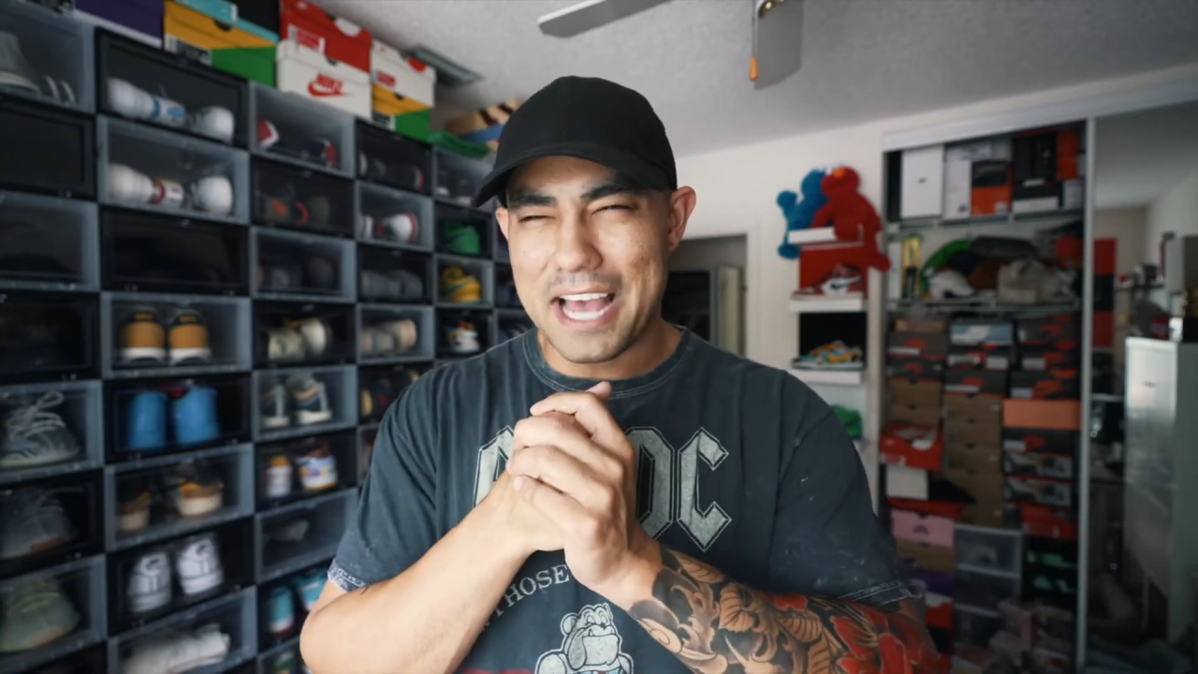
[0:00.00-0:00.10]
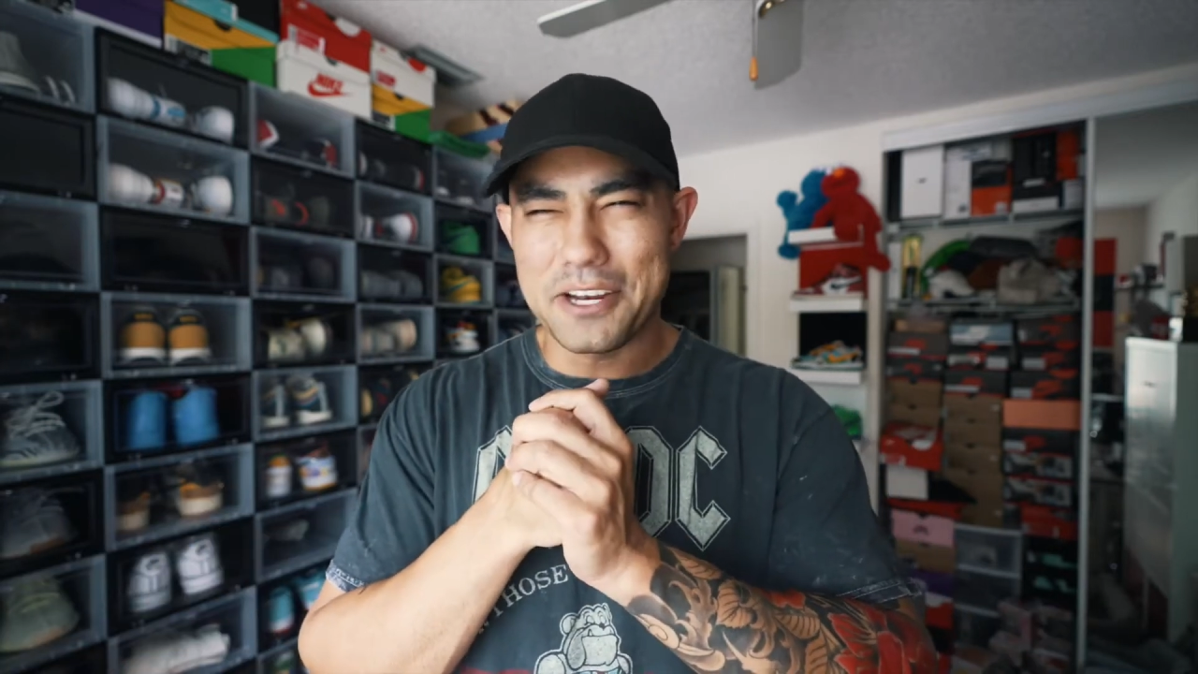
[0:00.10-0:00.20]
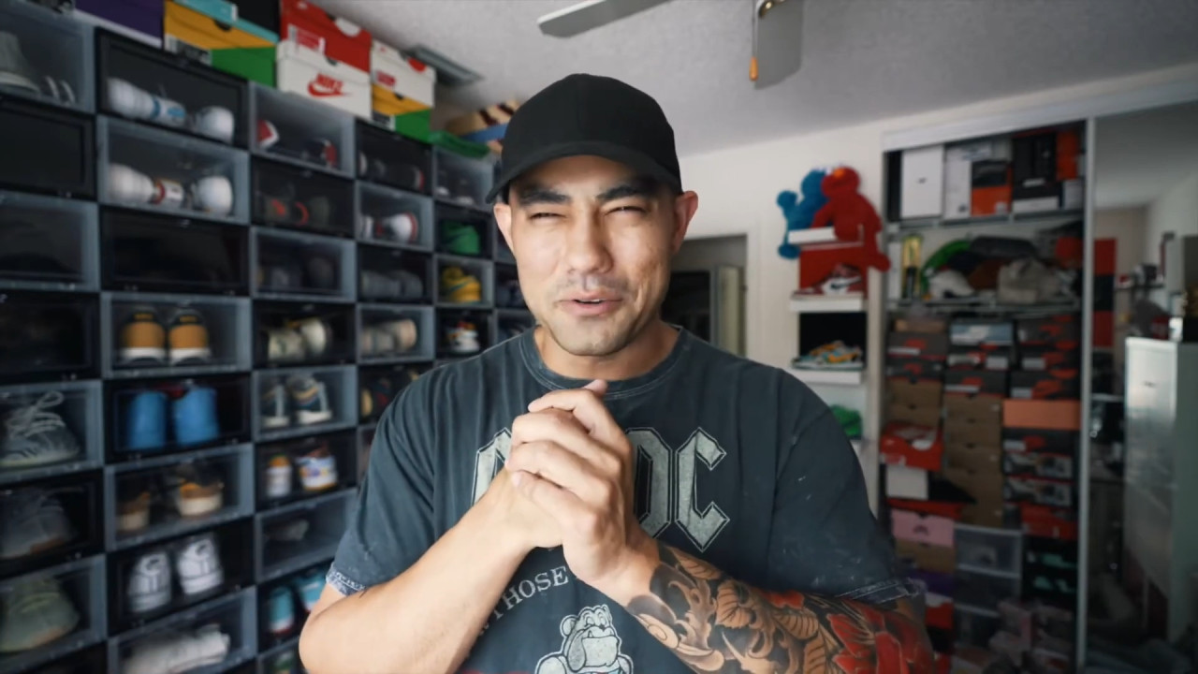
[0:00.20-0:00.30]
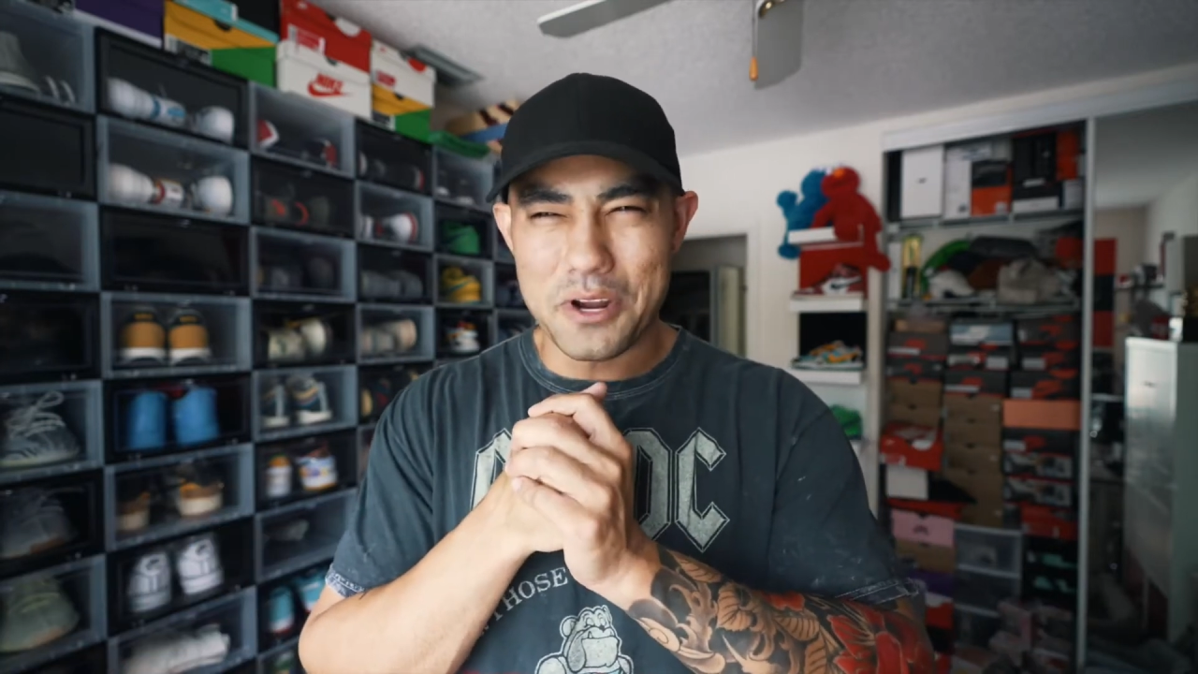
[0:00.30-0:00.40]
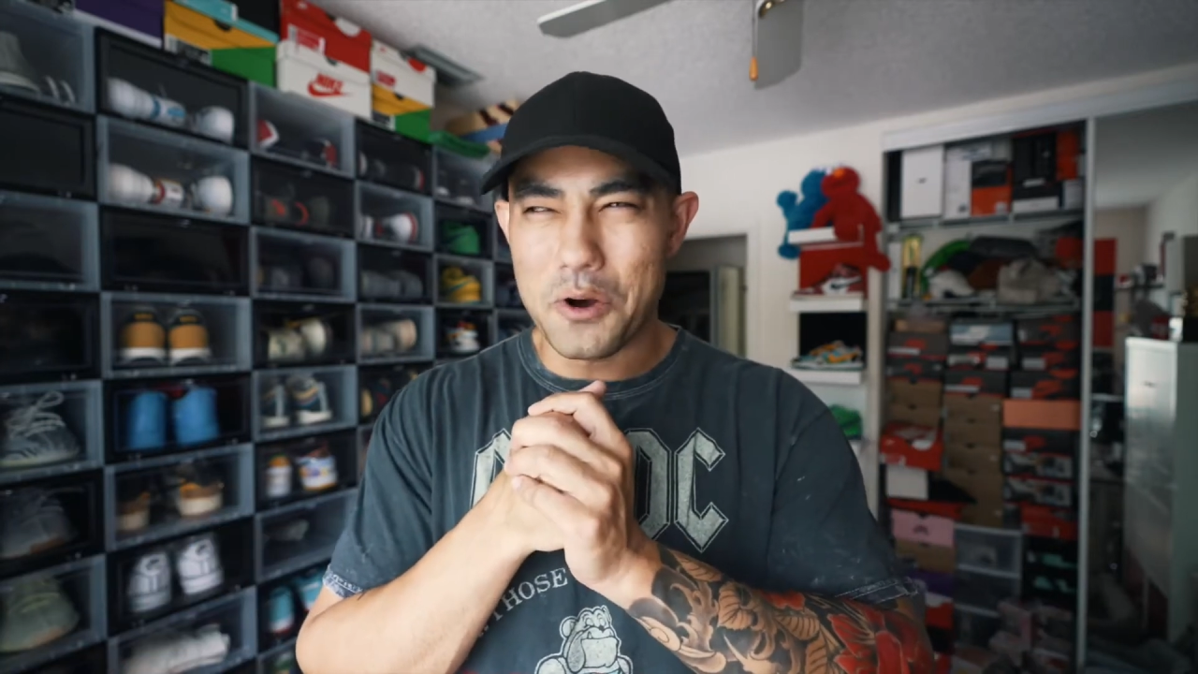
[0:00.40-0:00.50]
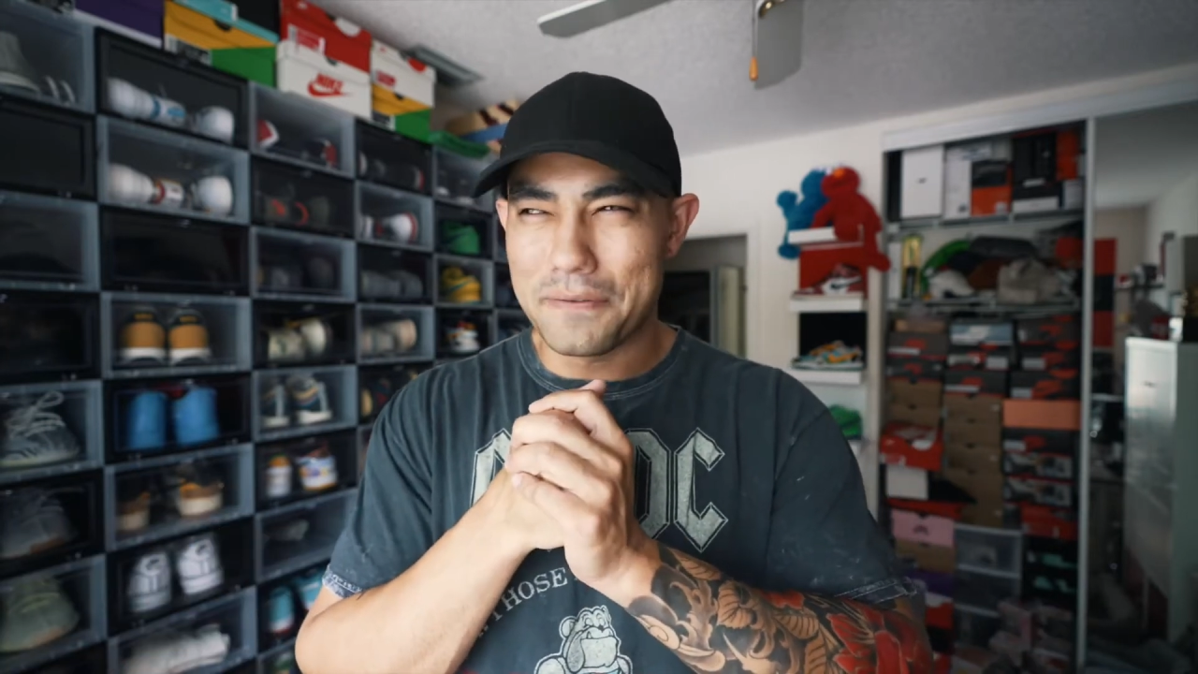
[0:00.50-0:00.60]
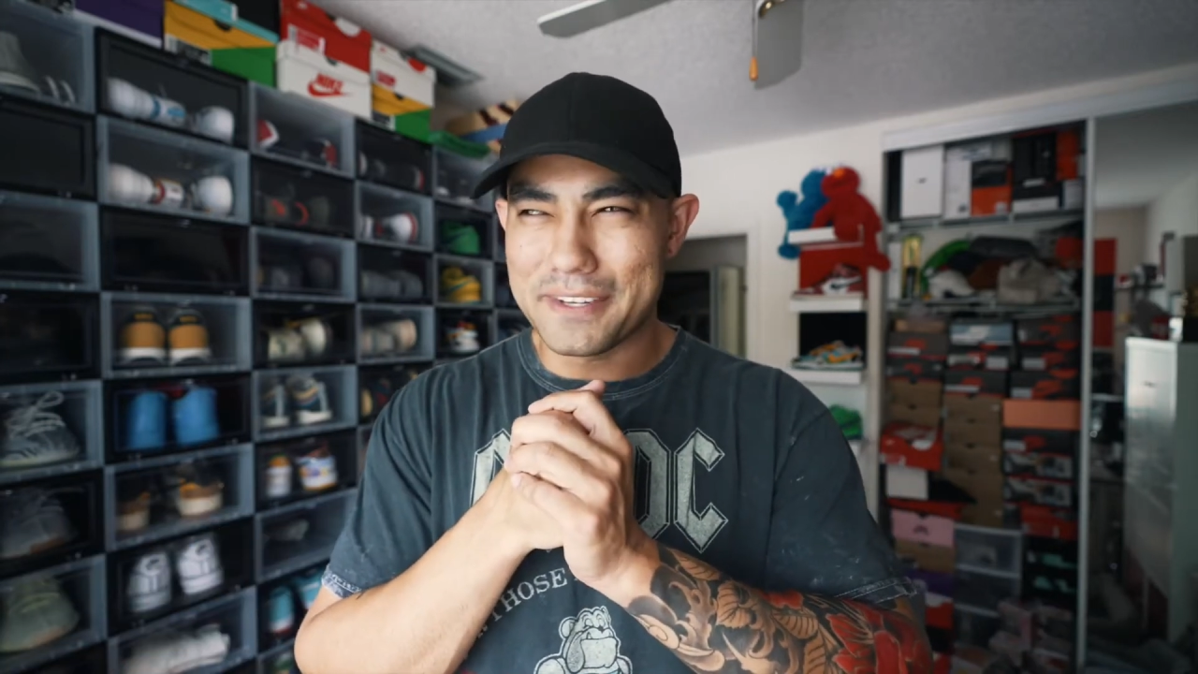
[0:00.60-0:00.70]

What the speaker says: I don't know